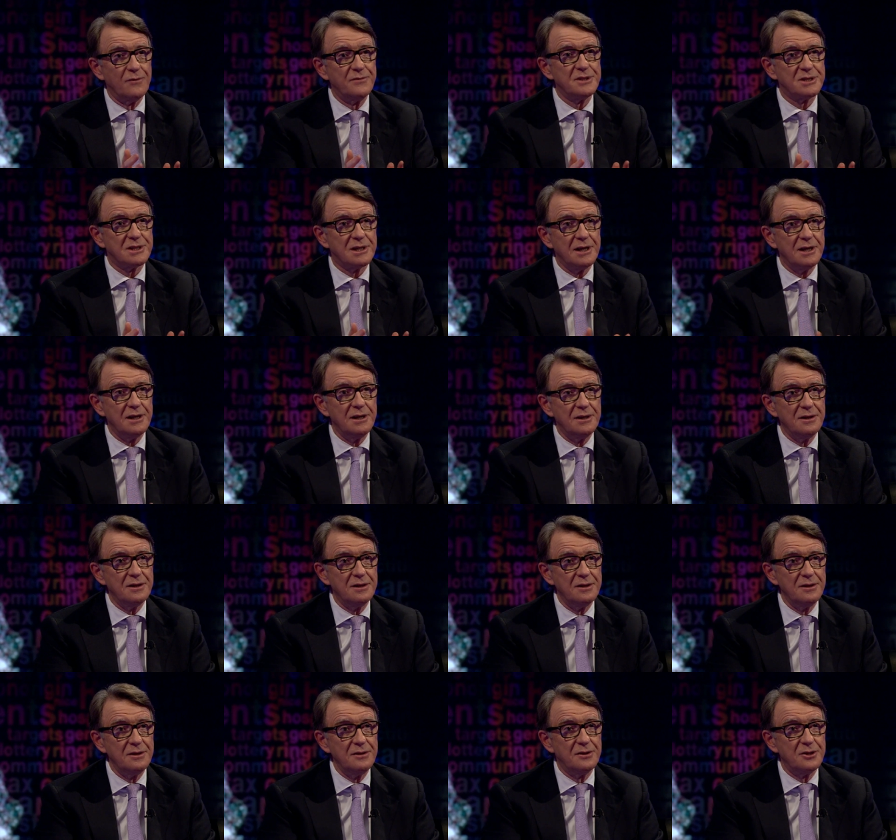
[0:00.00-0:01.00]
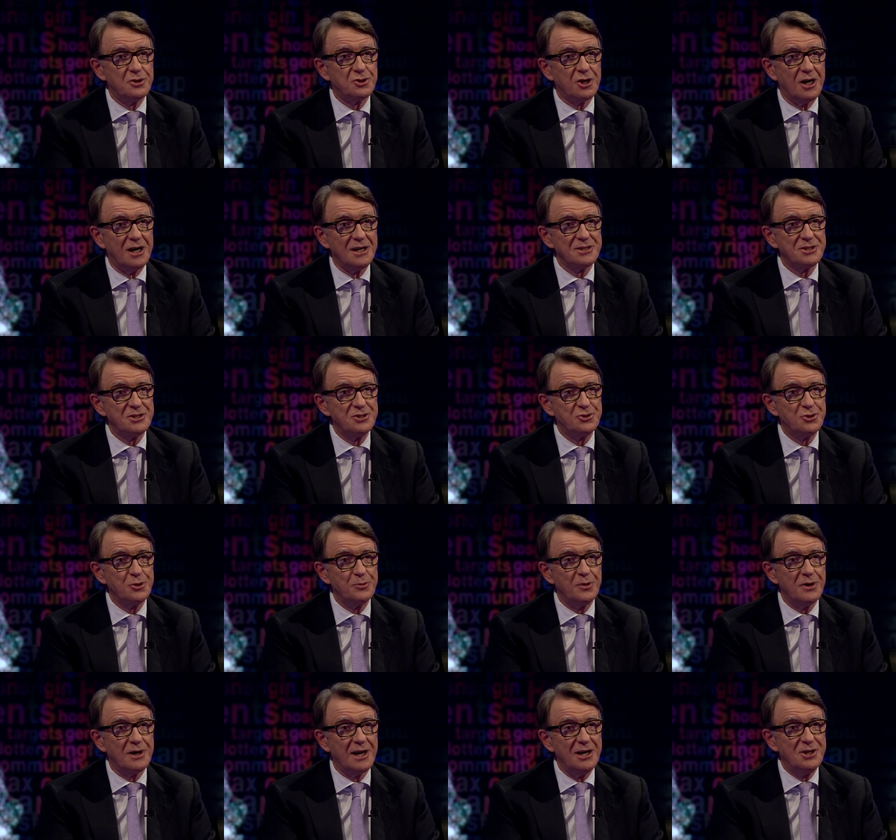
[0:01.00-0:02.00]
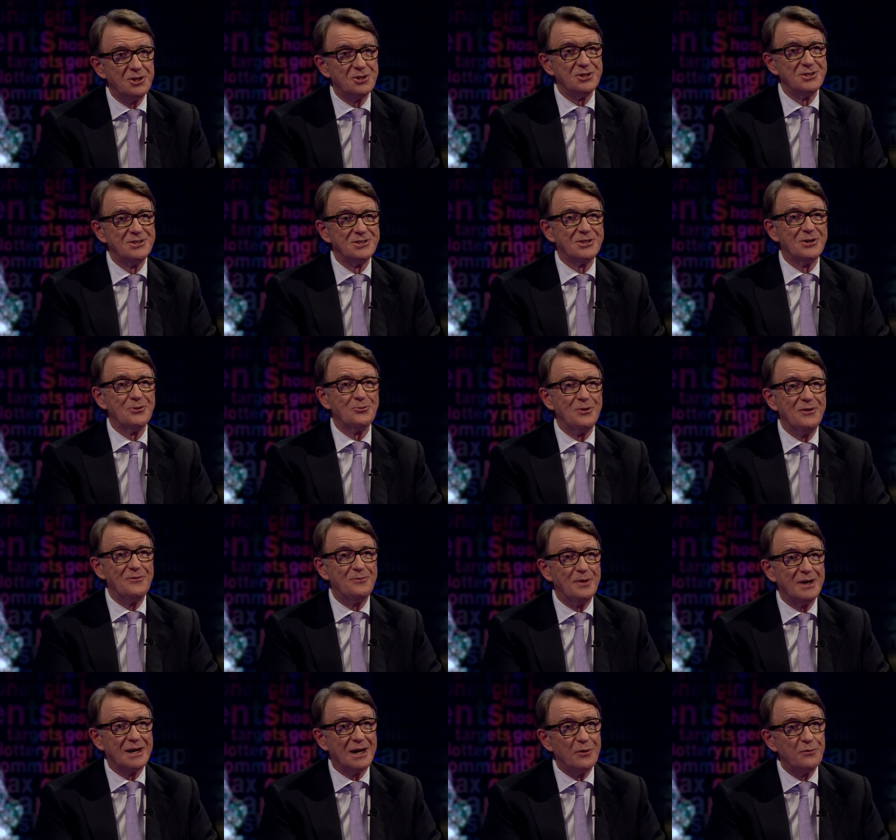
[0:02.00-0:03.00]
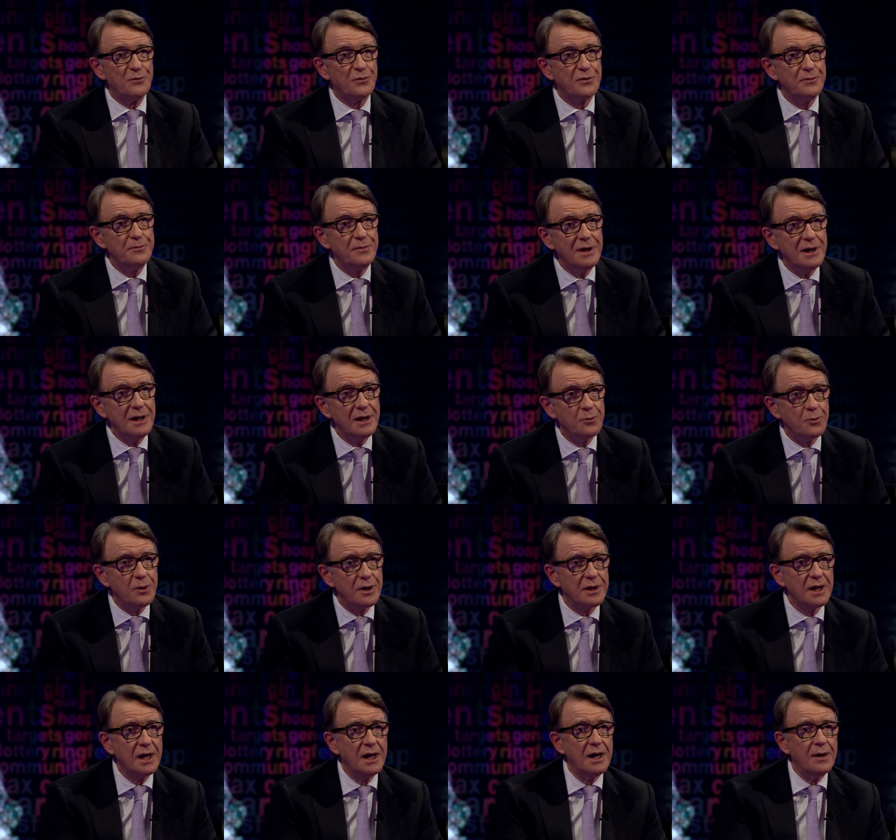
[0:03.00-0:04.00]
obviously, the trials and tribulations that we've become familiar with.